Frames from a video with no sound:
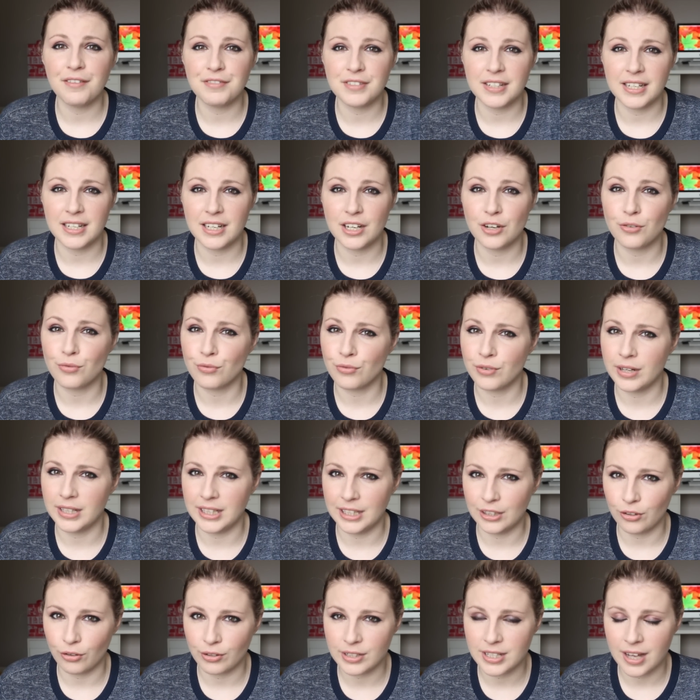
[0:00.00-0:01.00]
have seen in a
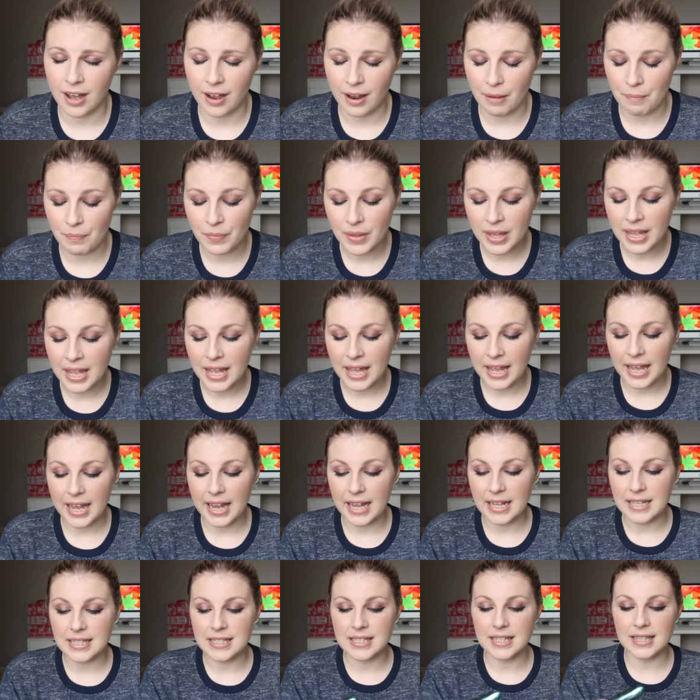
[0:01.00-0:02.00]
really long time
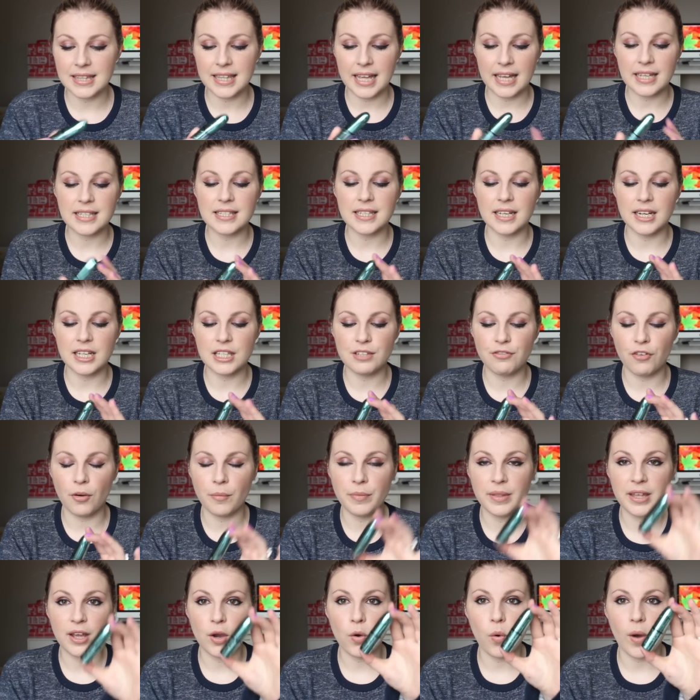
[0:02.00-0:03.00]
is this, and it's
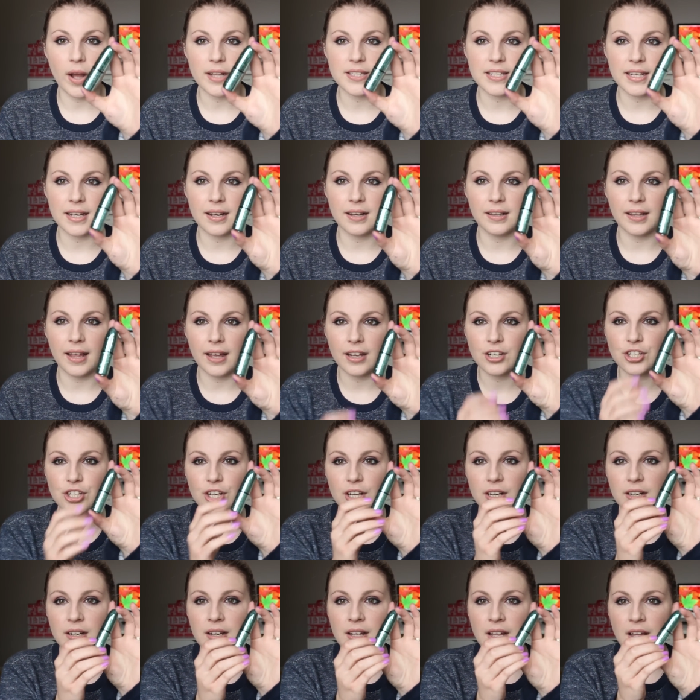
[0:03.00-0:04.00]
from the Aquatic
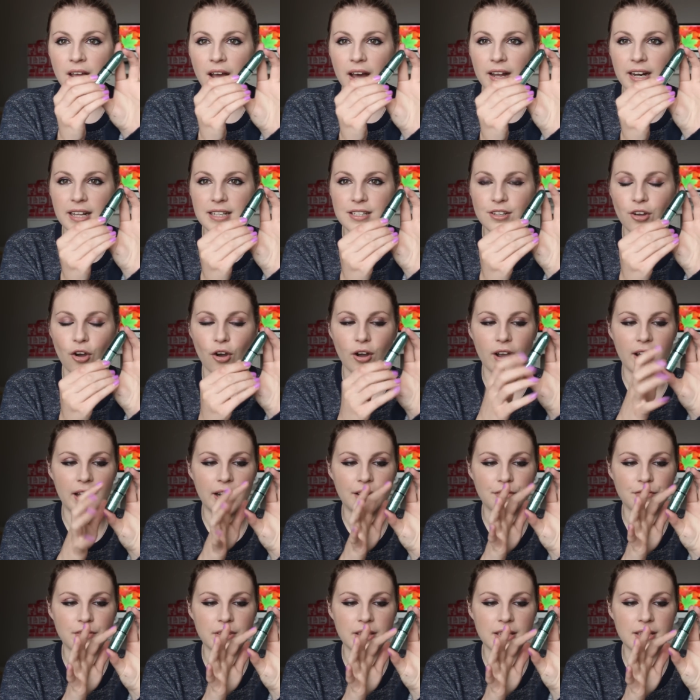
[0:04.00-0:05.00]
collection, and it's got
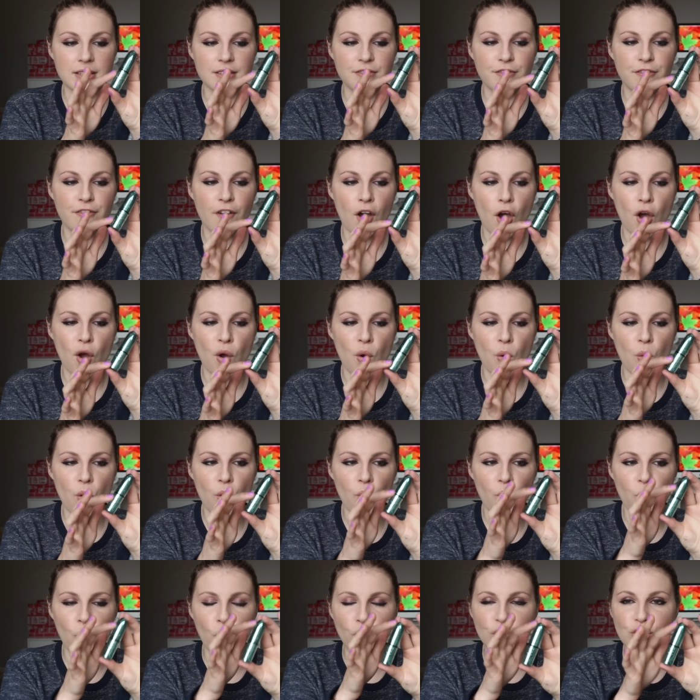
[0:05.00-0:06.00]
kind of these
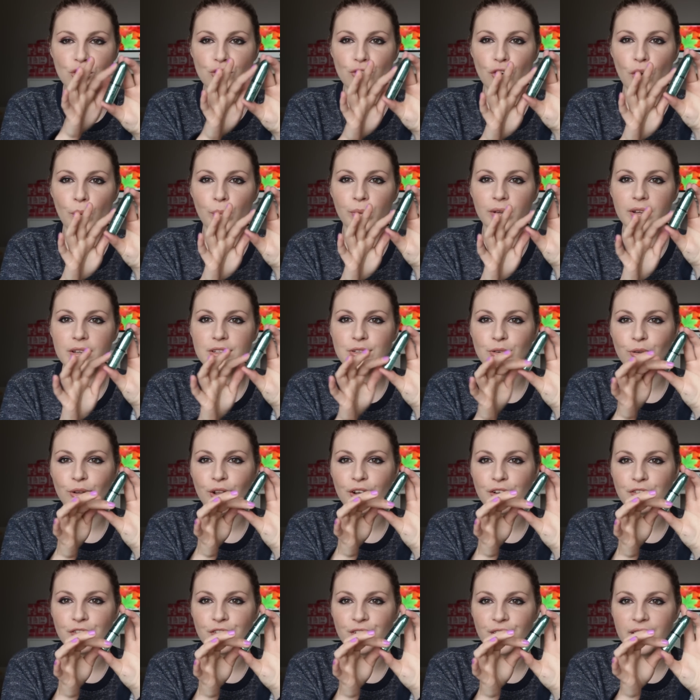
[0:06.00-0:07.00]
faux water droplets
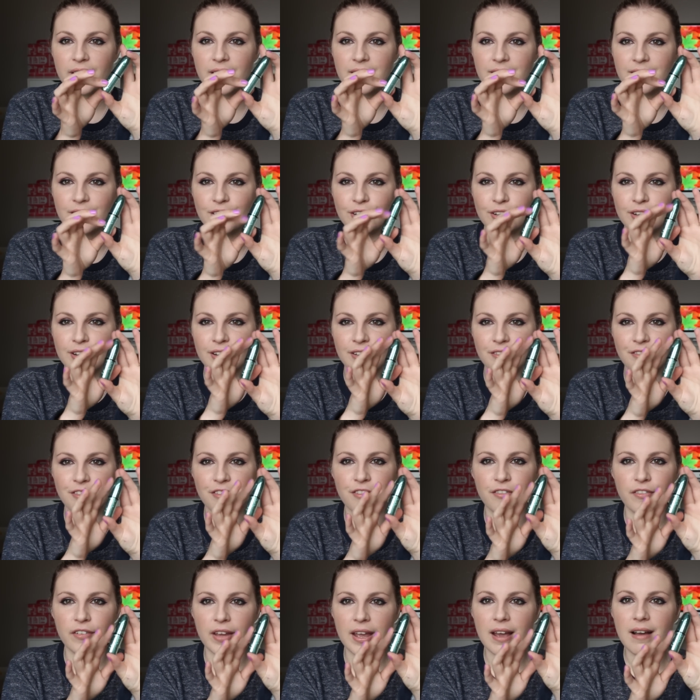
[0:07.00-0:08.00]
all over it that you can
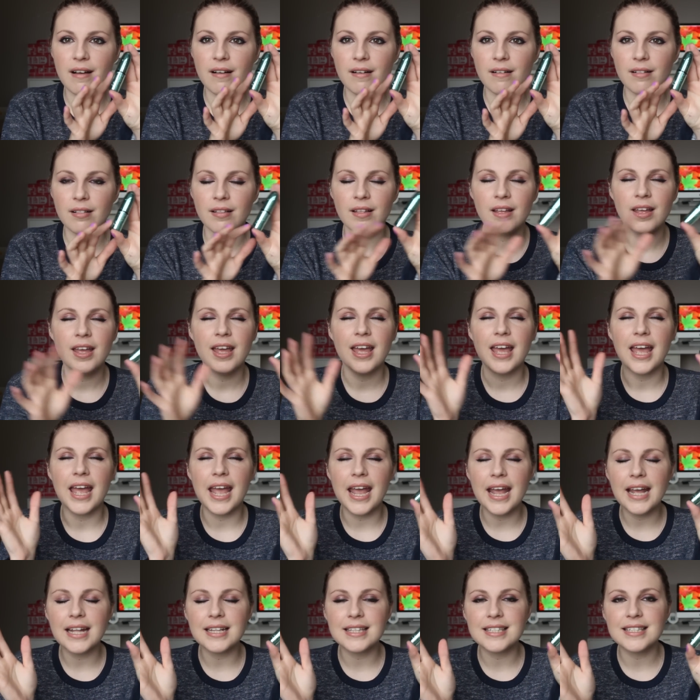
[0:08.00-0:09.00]
feel.
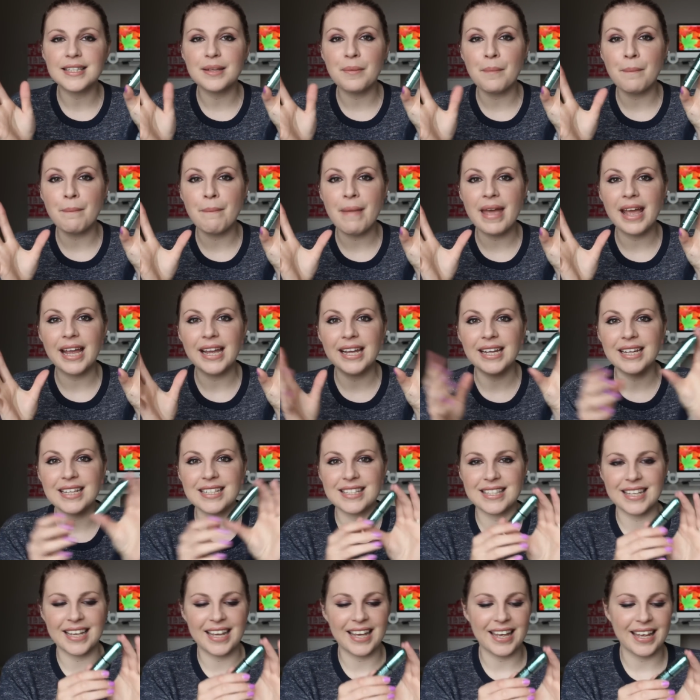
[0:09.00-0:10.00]
It's
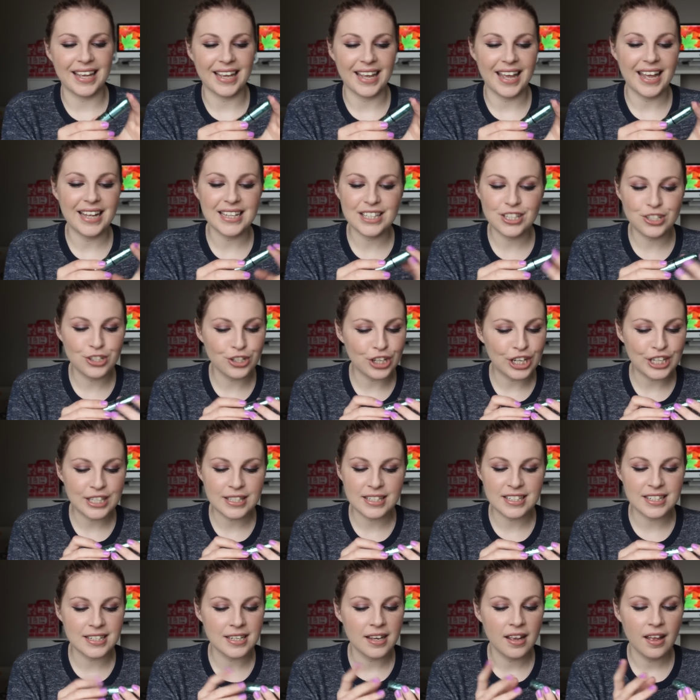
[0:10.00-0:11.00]
amazing. It's
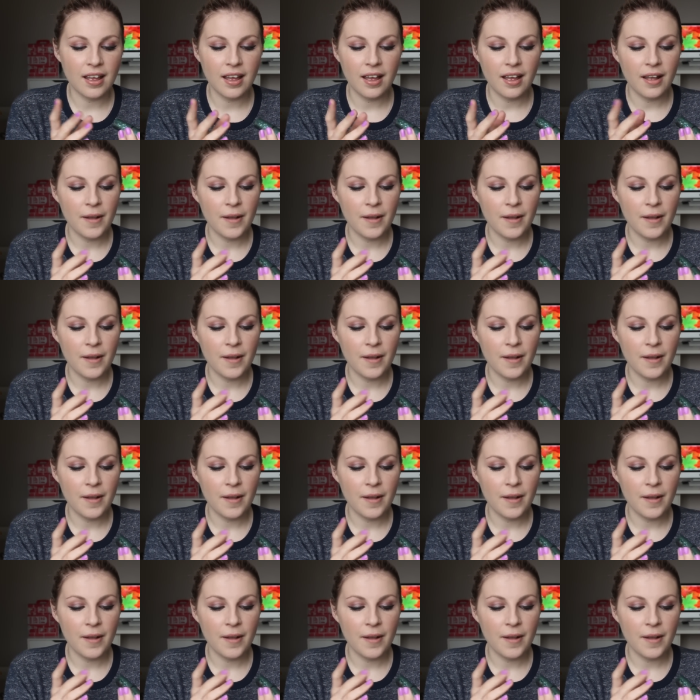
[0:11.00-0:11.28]
just